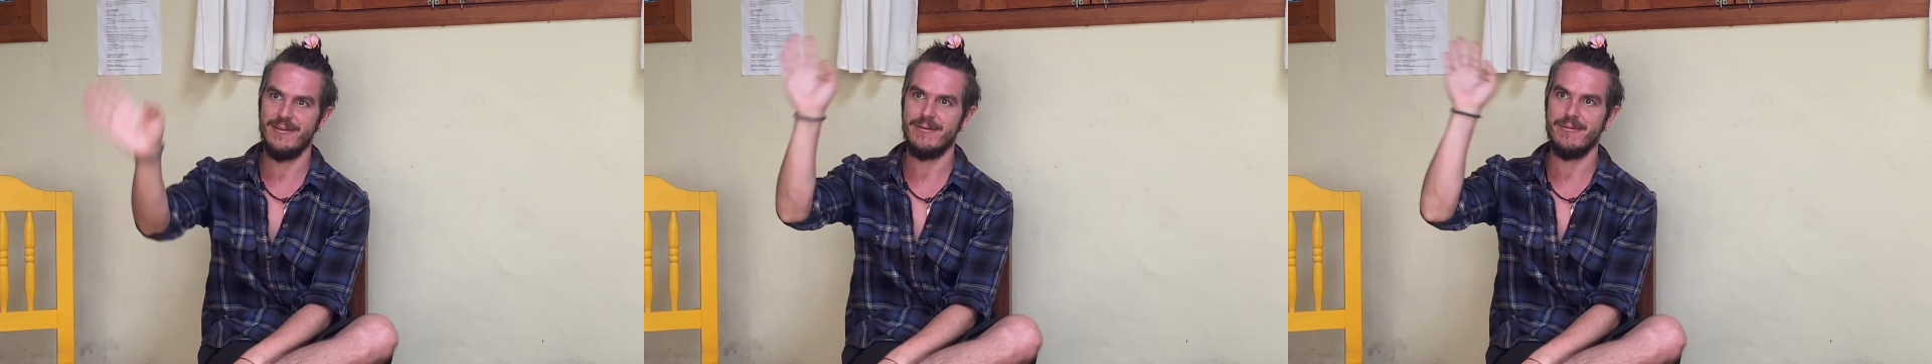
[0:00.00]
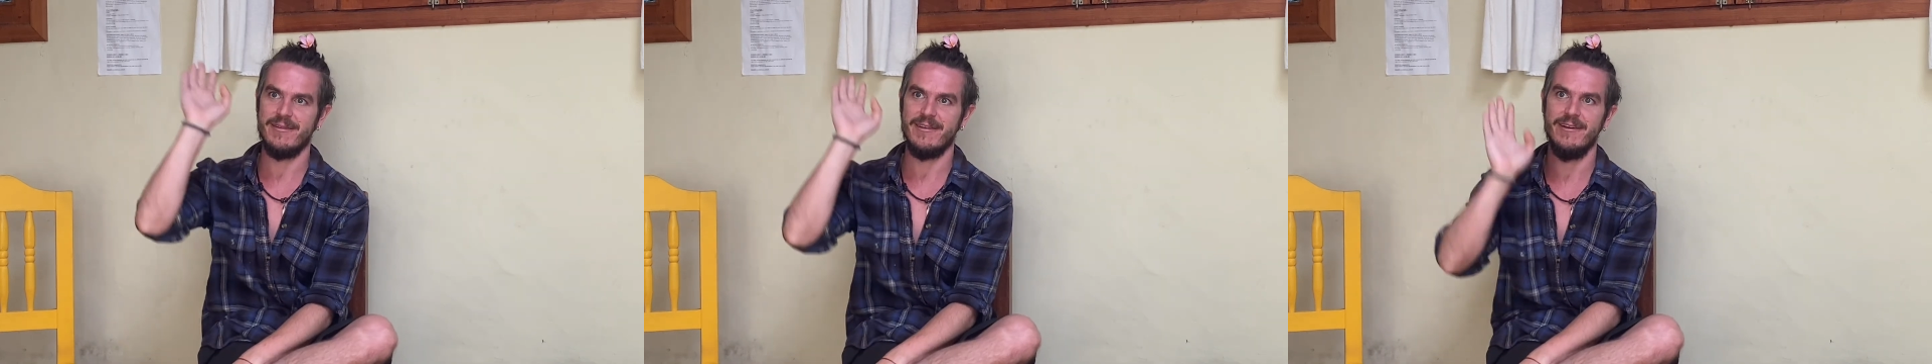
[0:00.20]

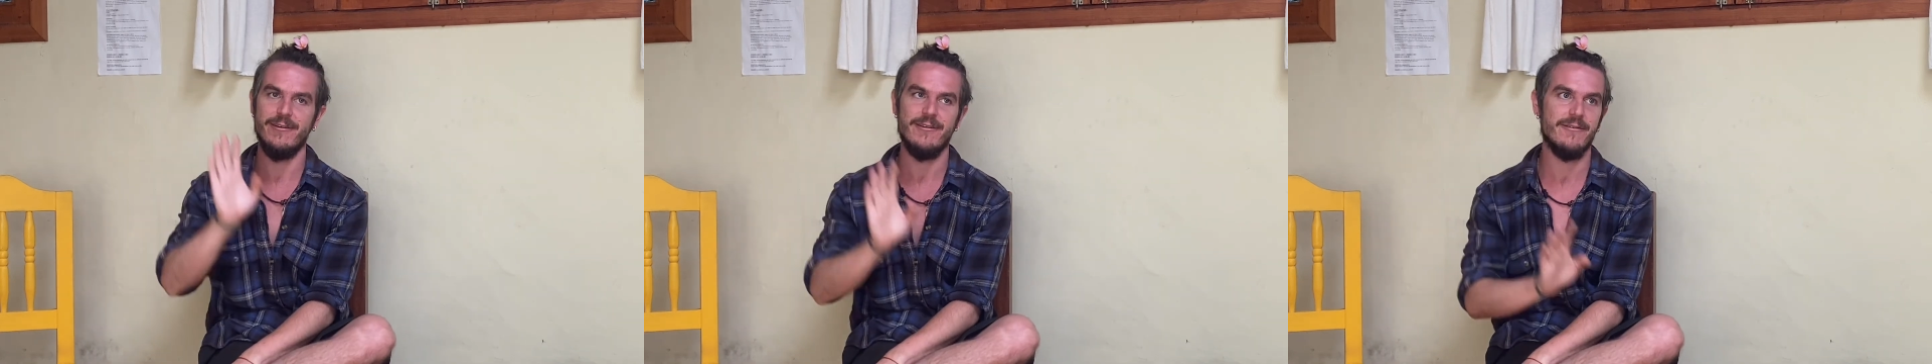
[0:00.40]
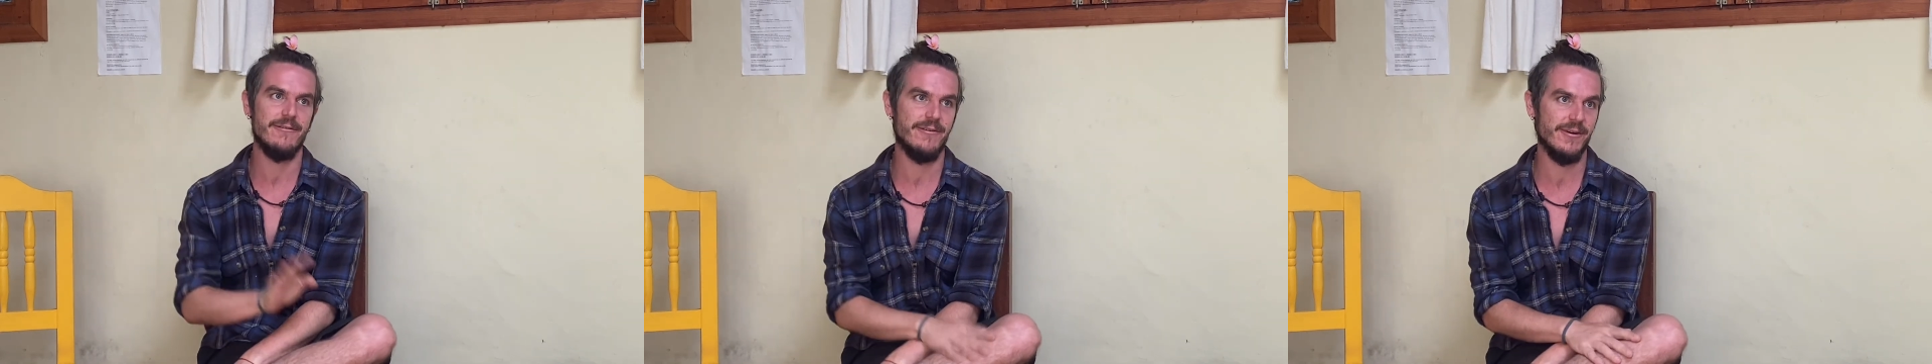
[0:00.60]
some
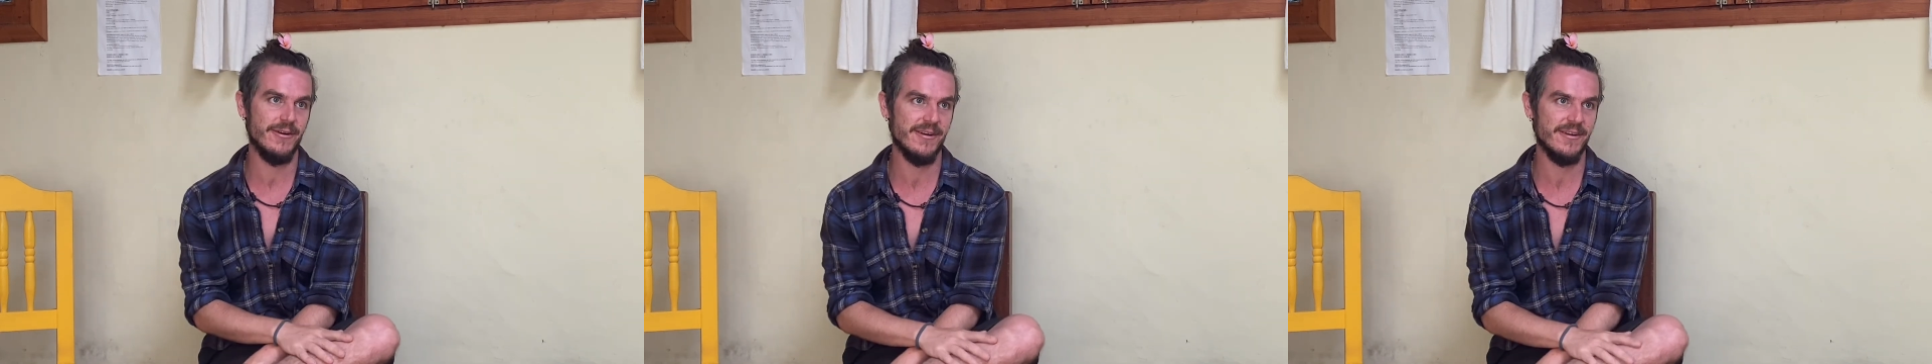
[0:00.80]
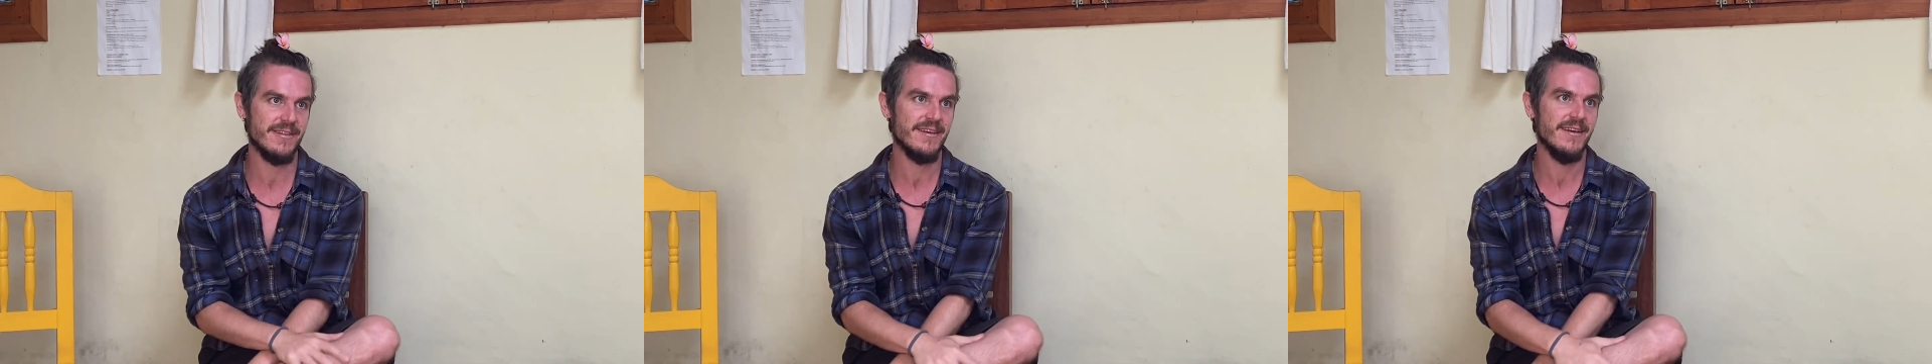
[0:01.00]
solution
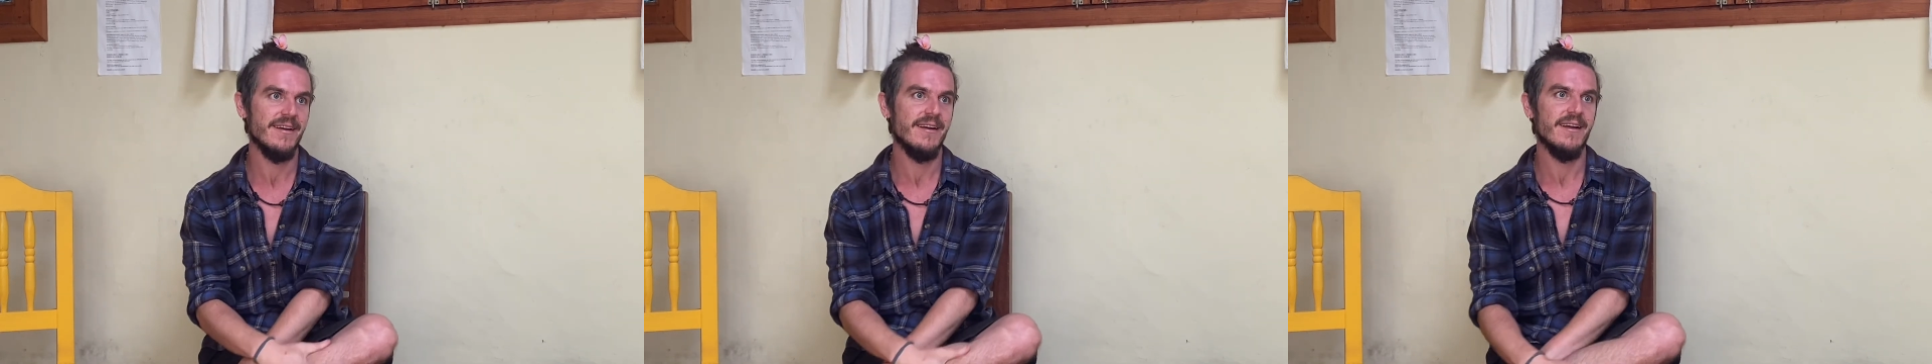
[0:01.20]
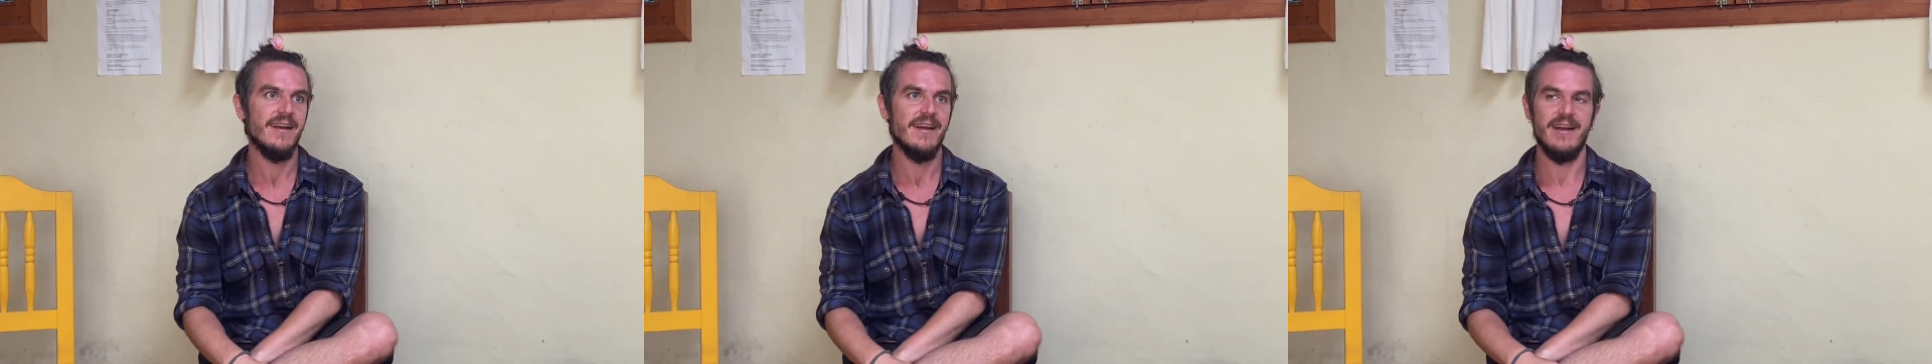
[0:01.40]

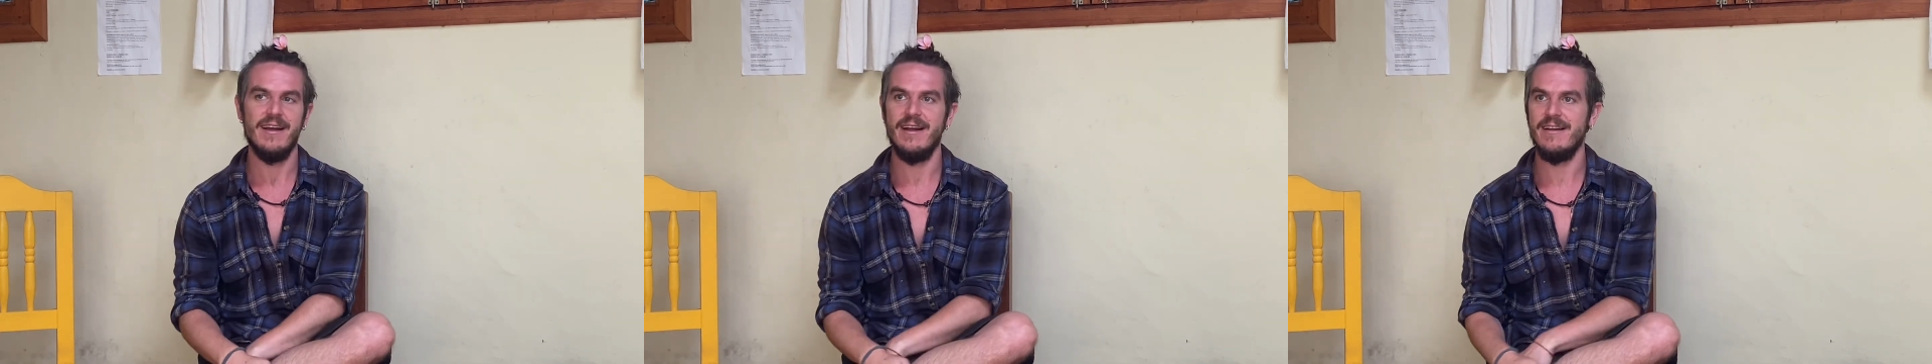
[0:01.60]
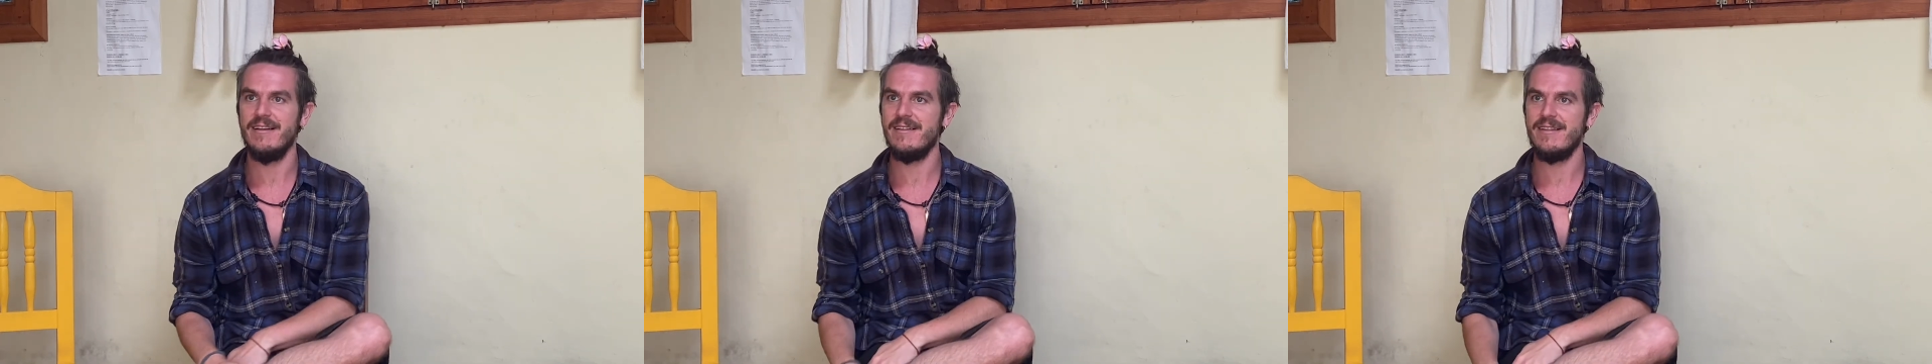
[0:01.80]

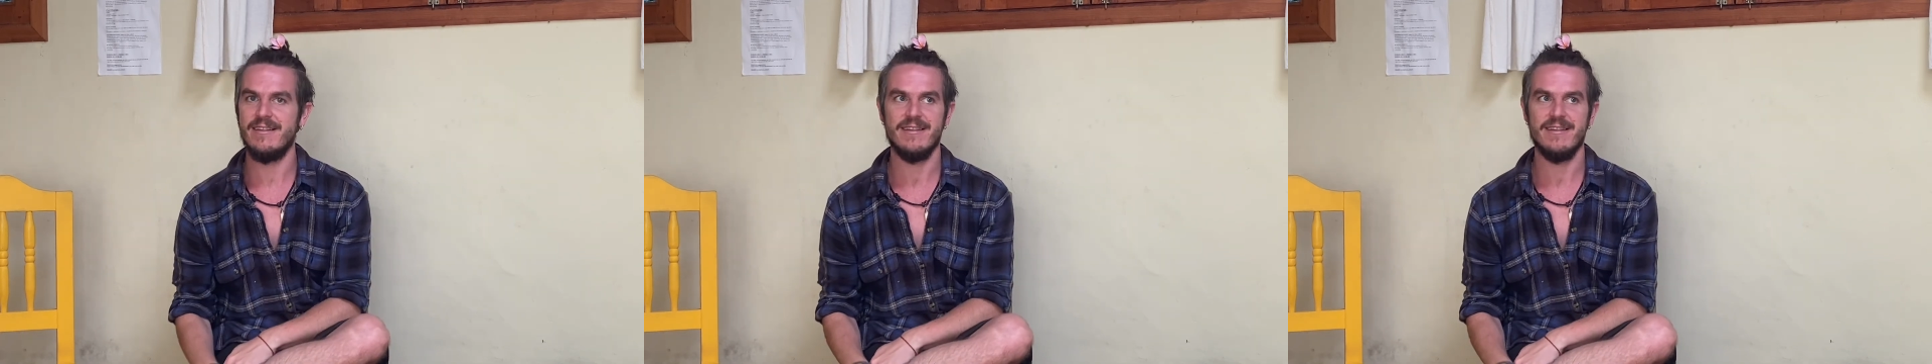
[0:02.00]
processing.